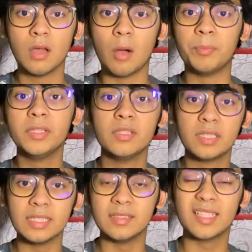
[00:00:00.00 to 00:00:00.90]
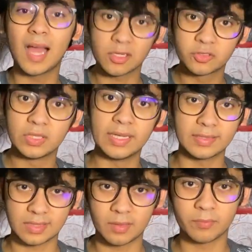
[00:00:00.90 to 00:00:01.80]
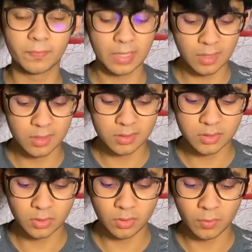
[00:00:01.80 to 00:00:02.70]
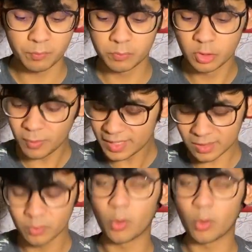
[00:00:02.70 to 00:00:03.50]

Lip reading: appear in the actual exam. So no matter